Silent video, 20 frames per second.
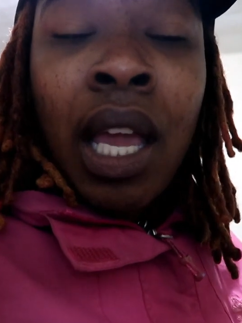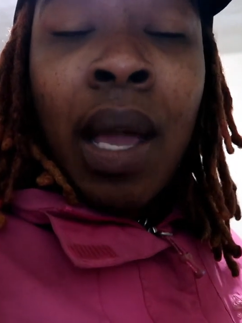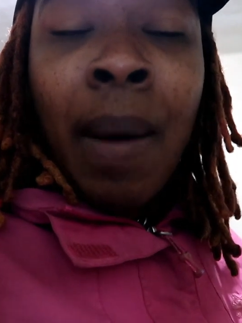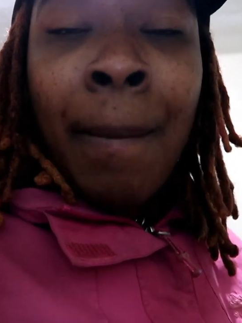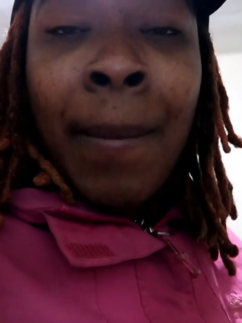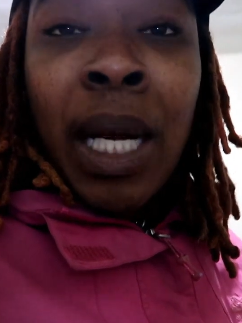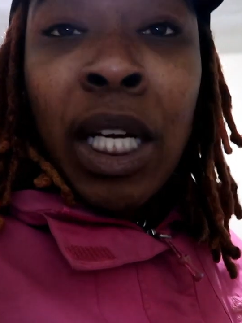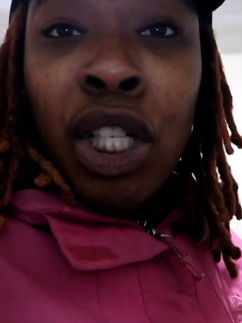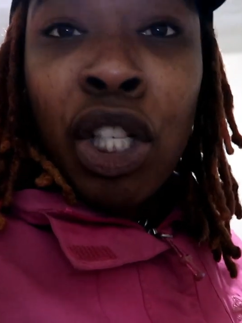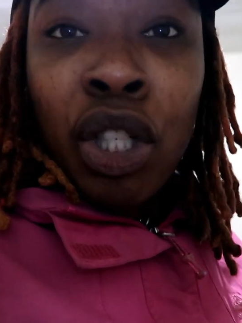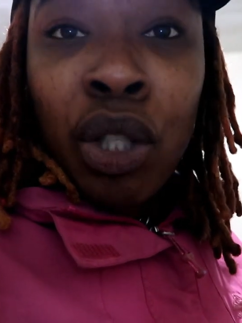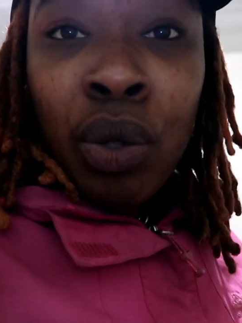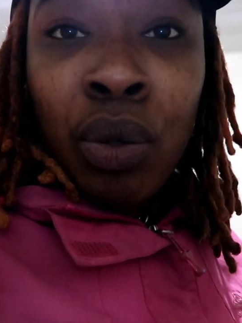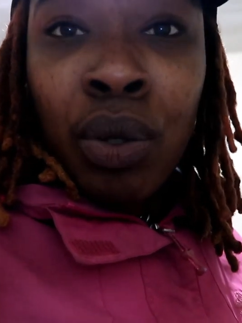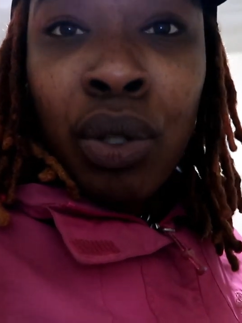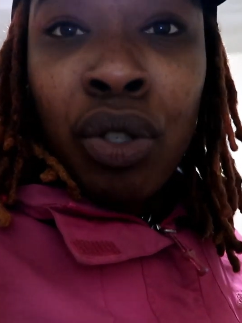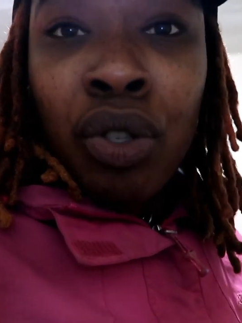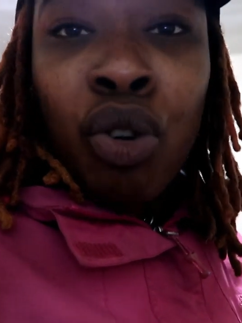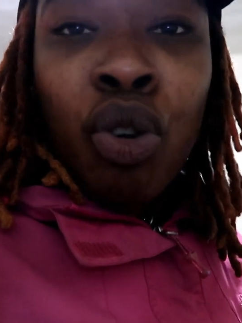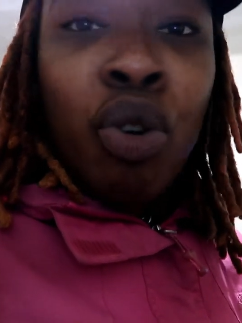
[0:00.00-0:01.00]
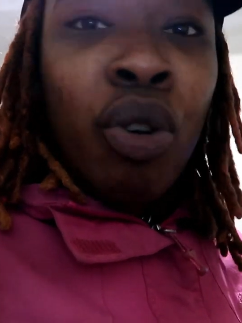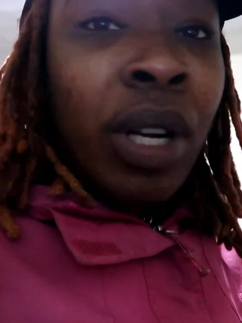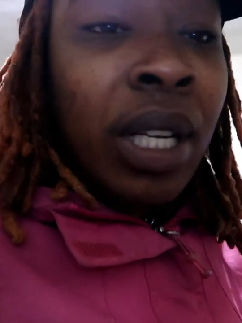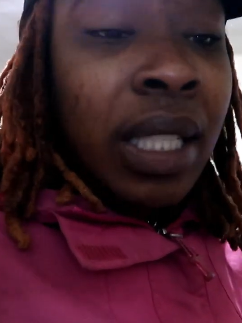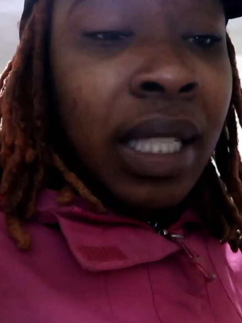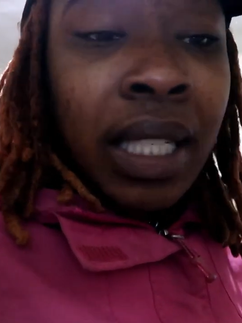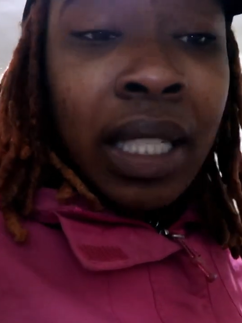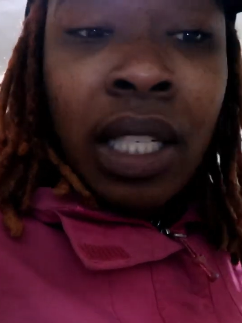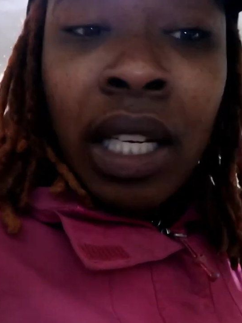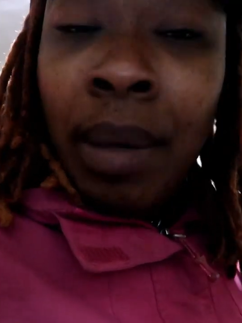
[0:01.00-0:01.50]
Marshall's or a
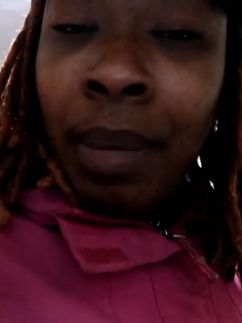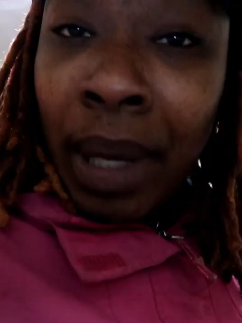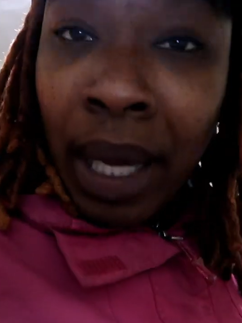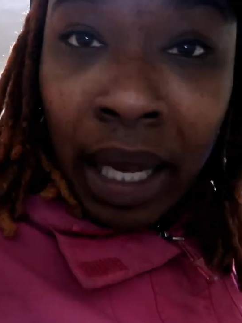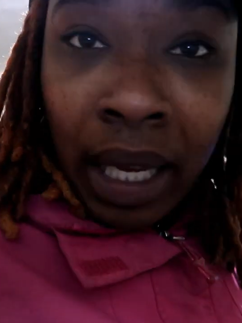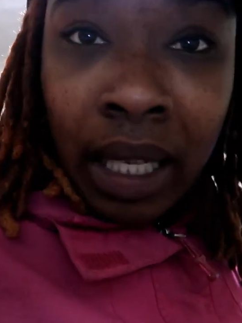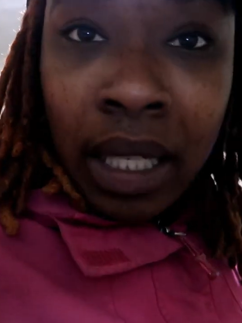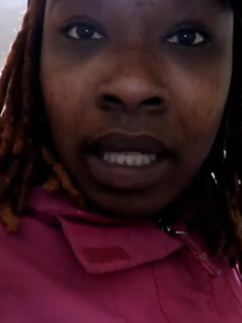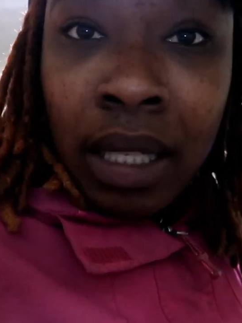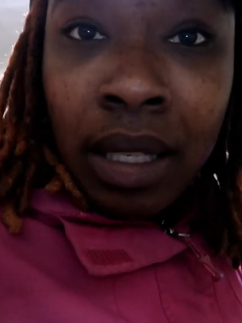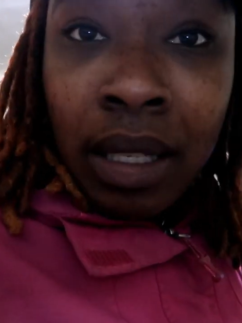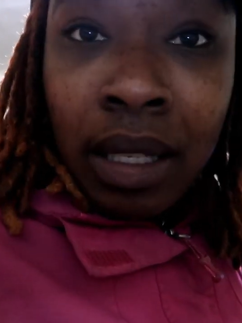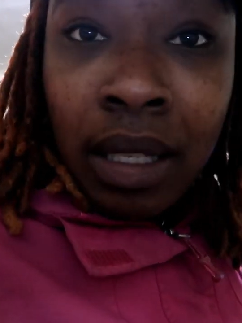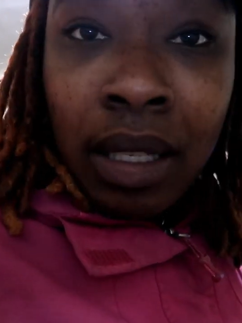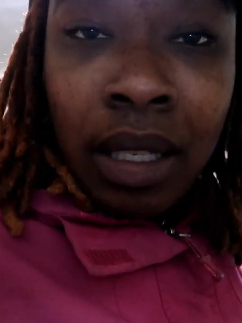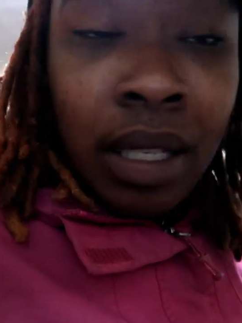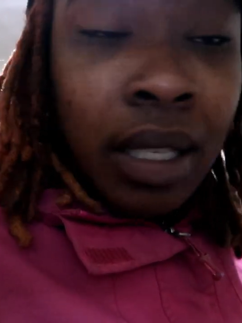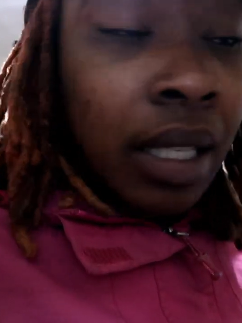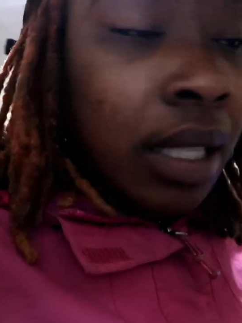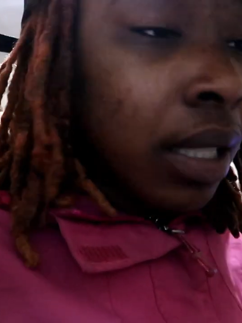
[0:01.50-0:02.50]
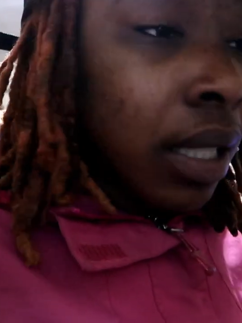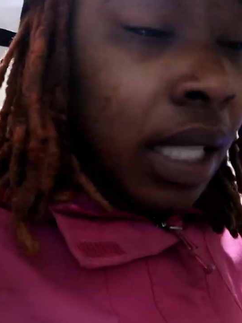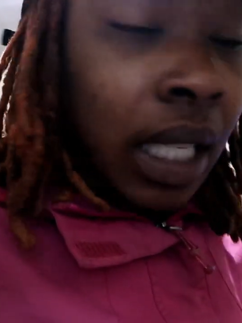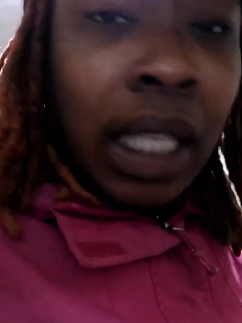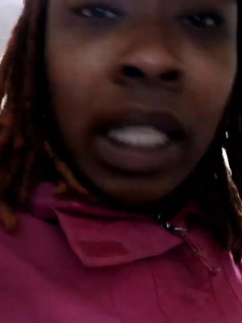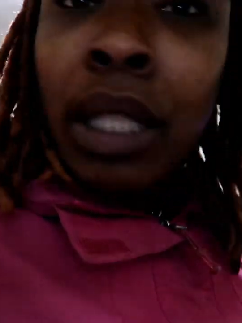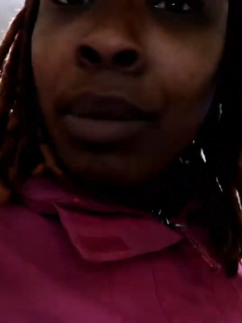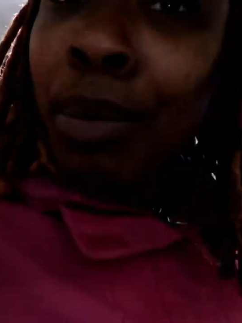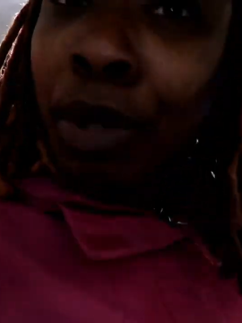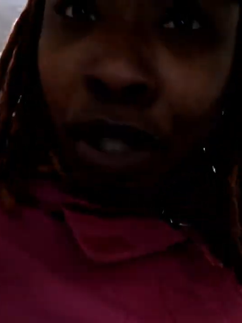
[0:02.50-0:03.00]
TJ Maxx to
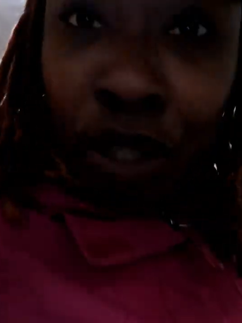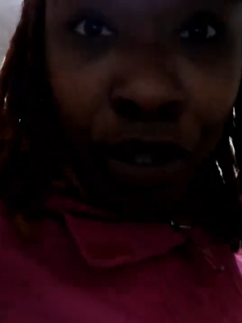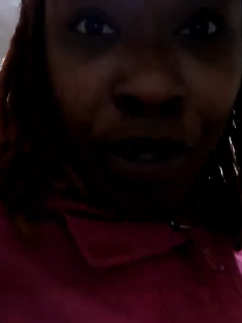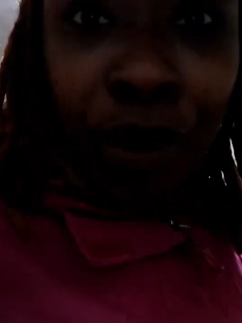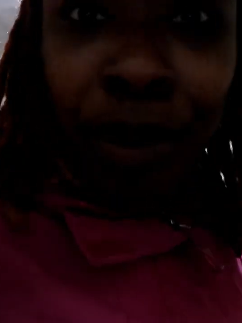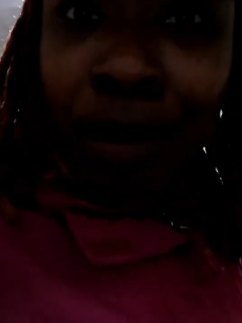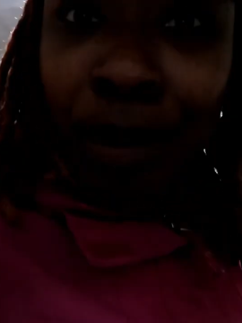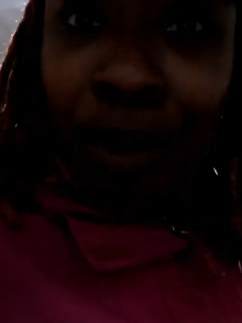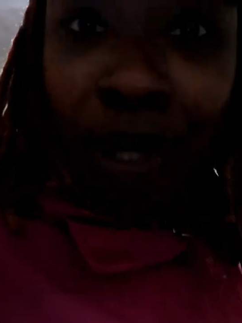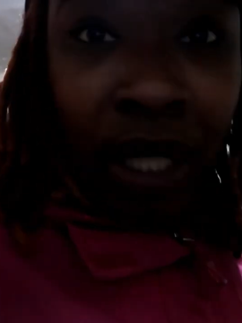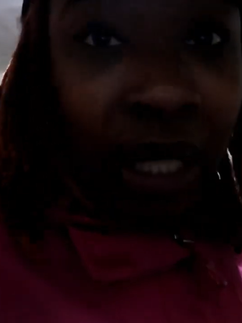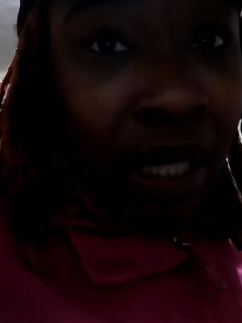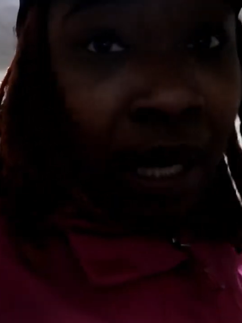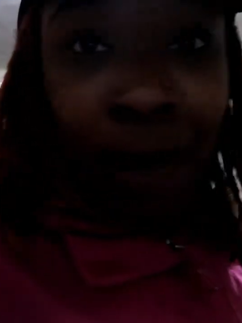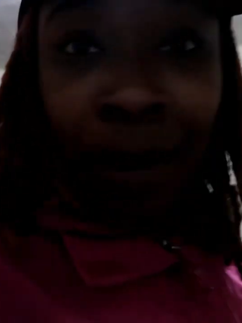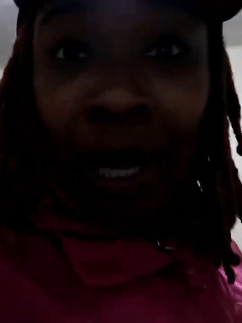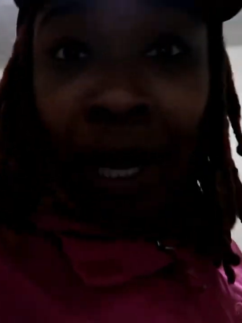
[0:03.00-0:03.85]
get them syrups, because I'm